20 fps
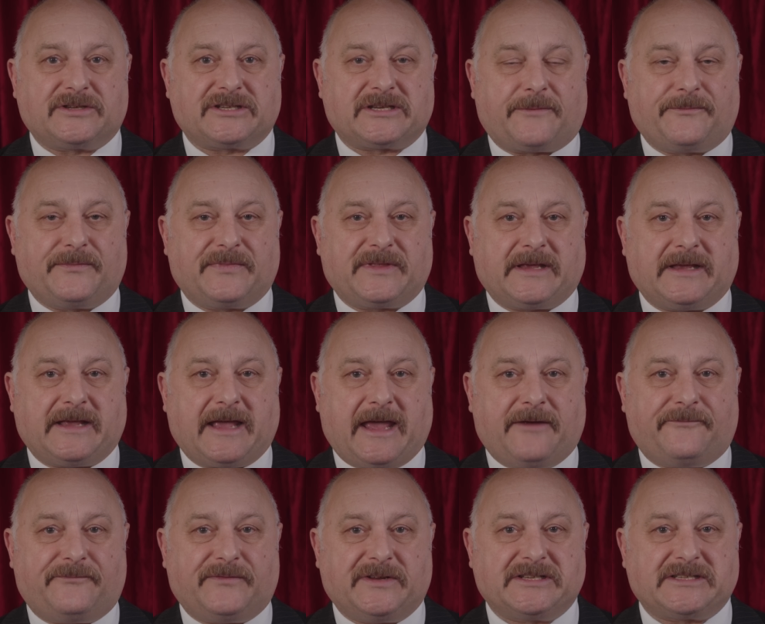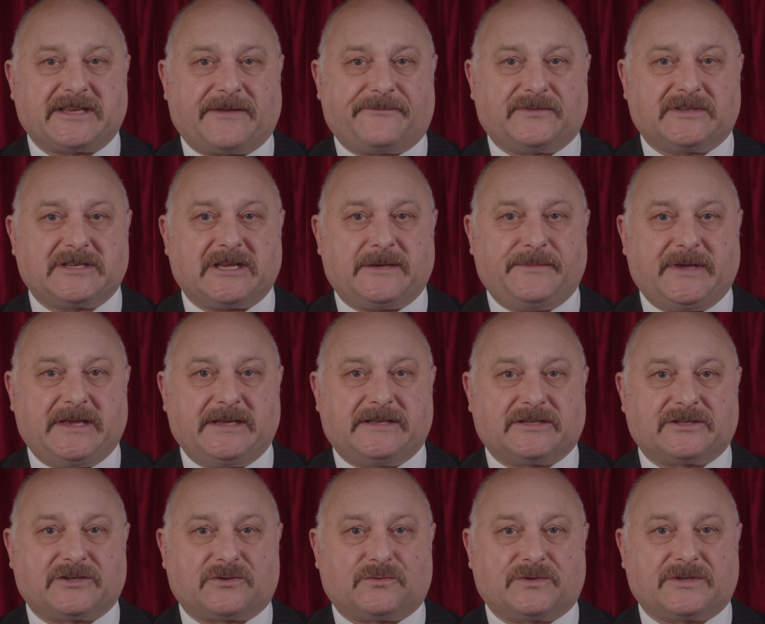something every seventy
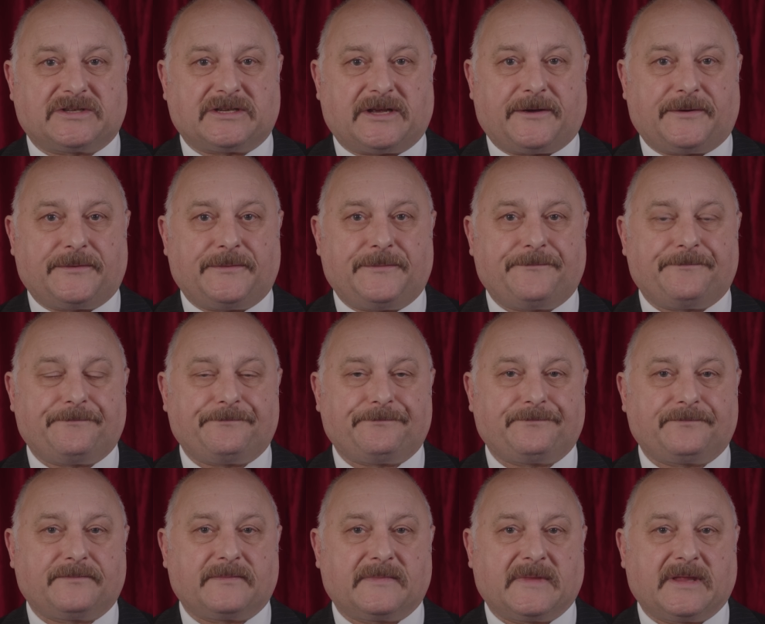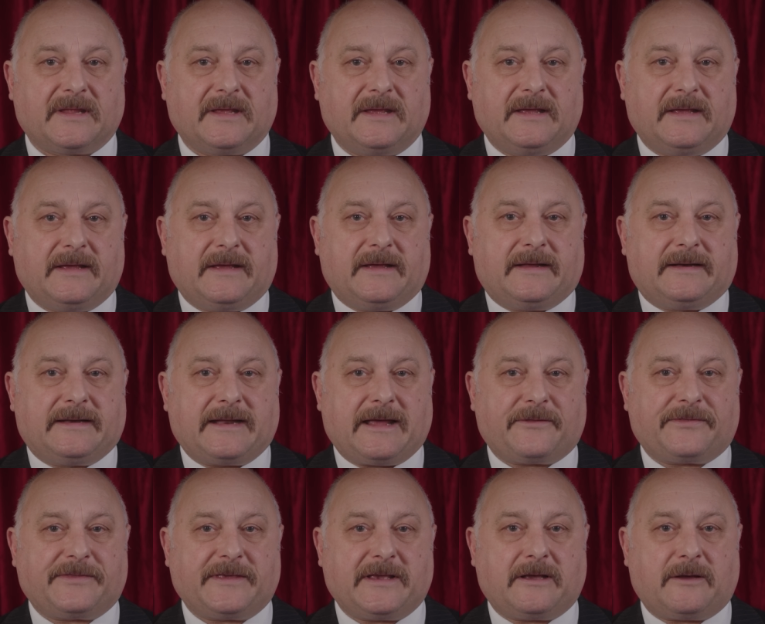metres or so.
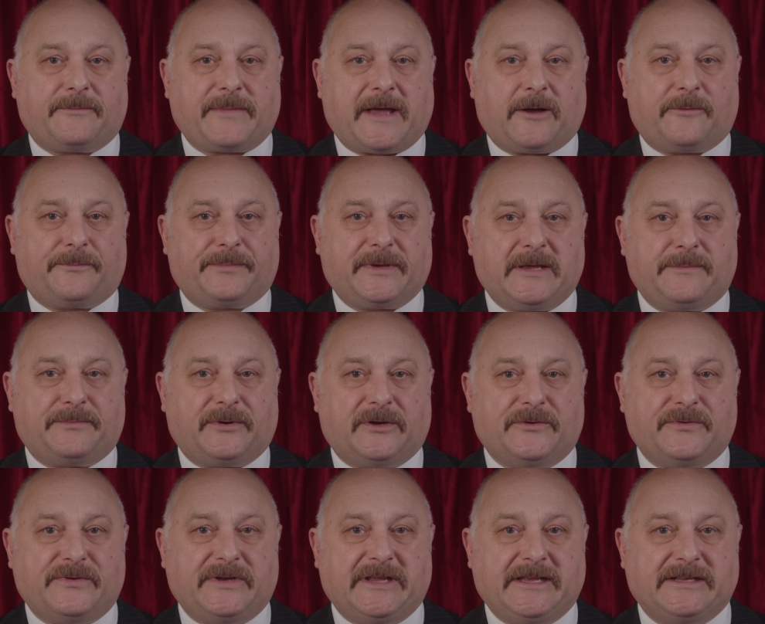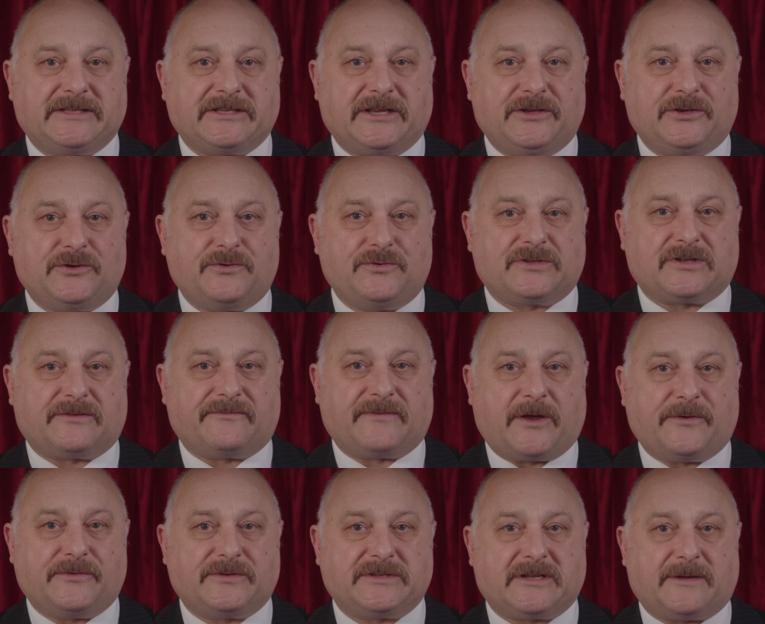Now think about people who need to use the
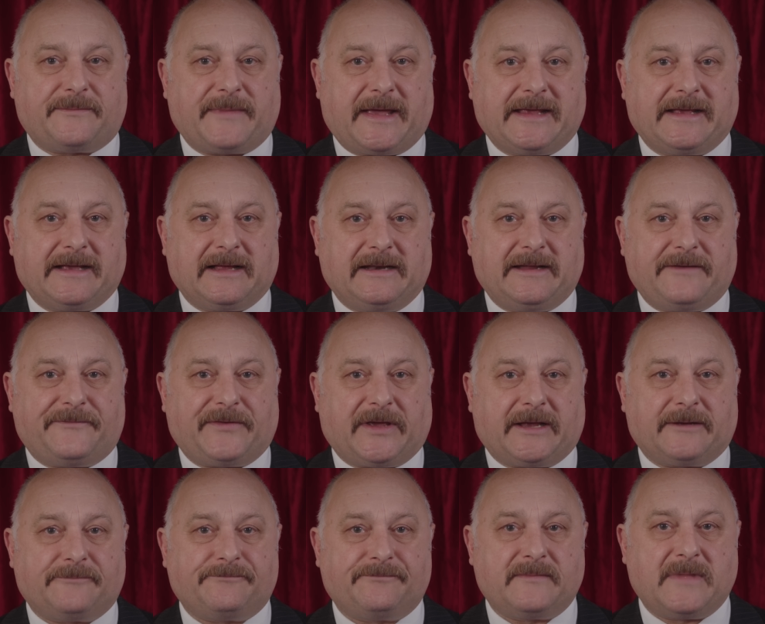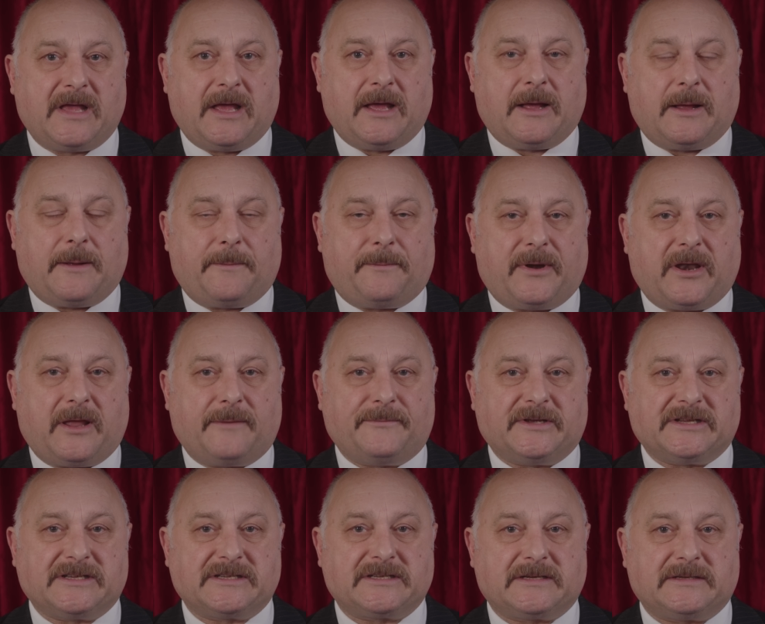roads to make a living.
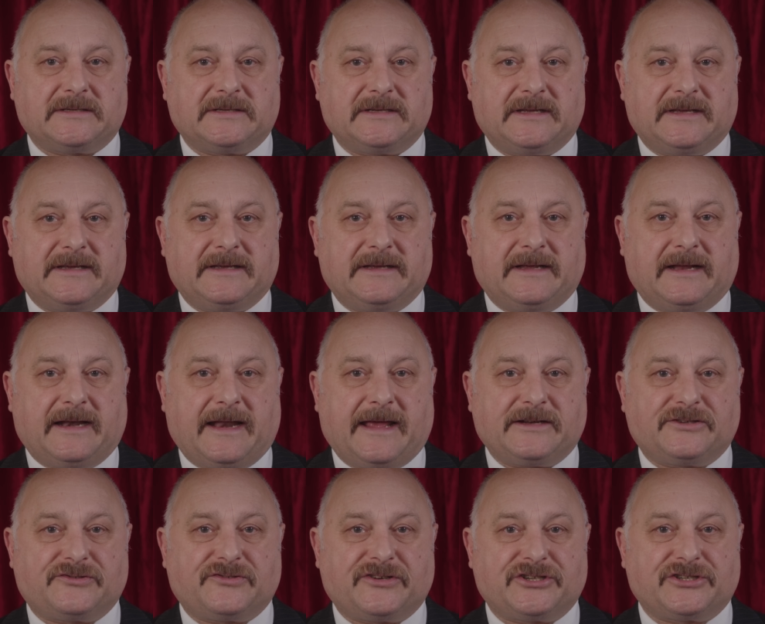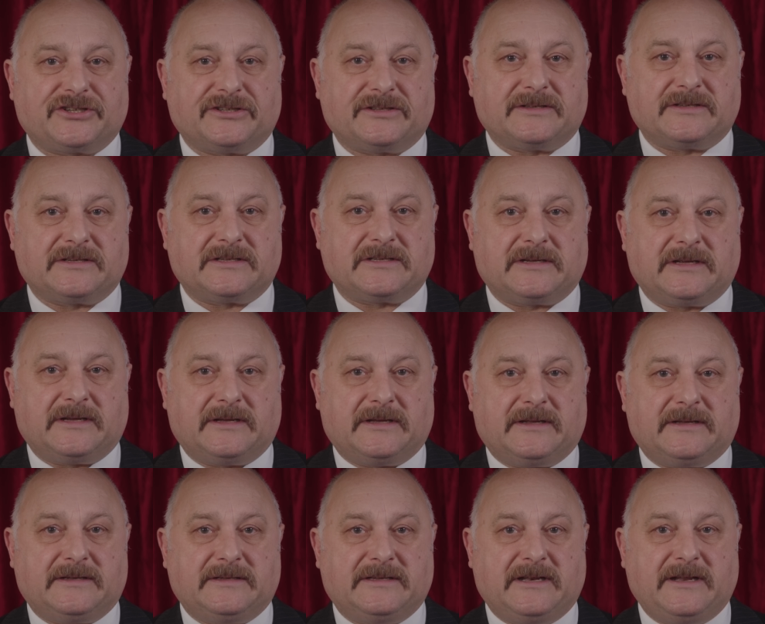Plumbers, electricians,
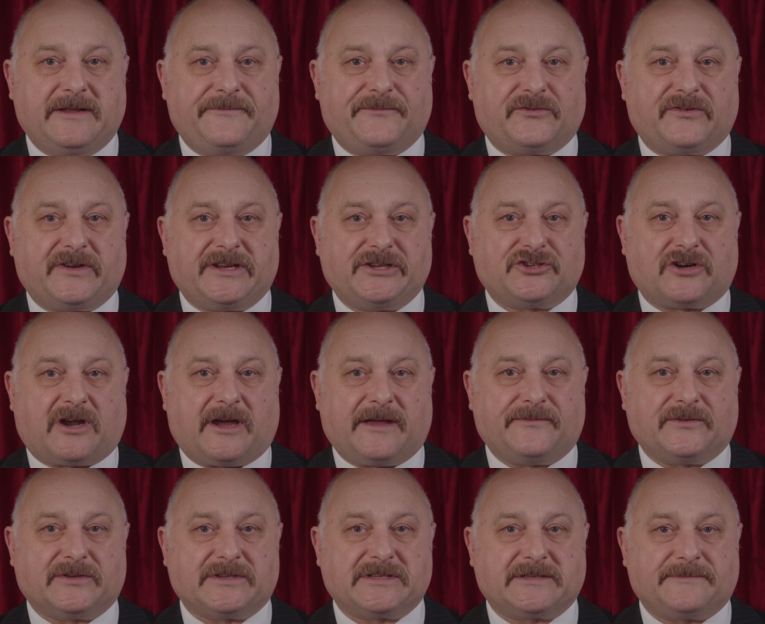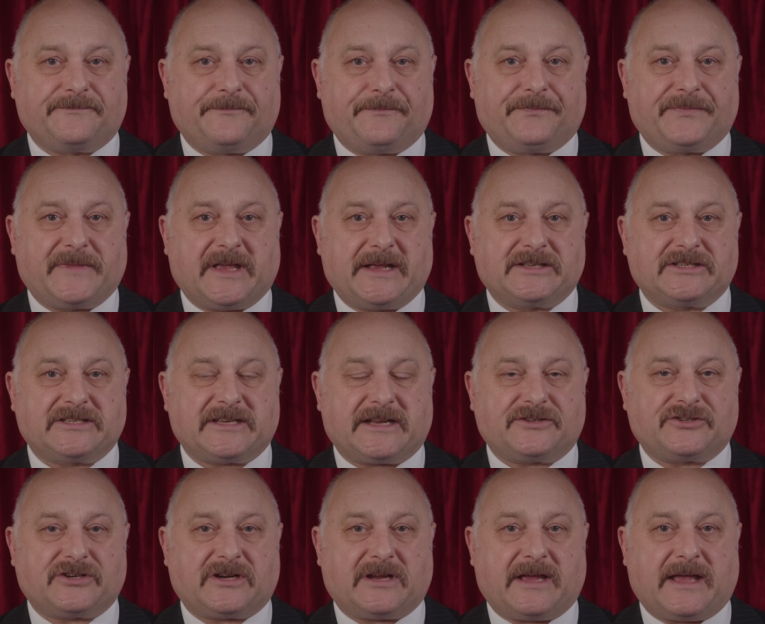delivery drivers, et
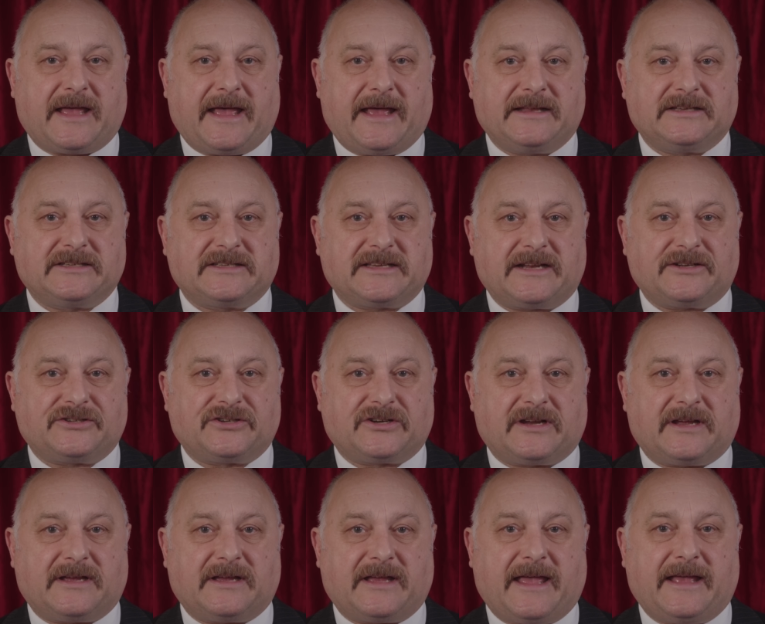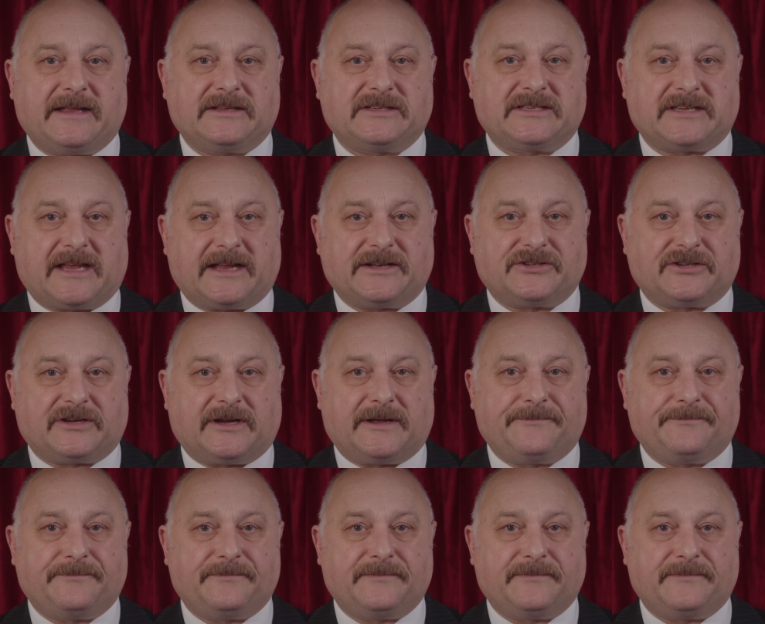cetera, et cetera, et cetera.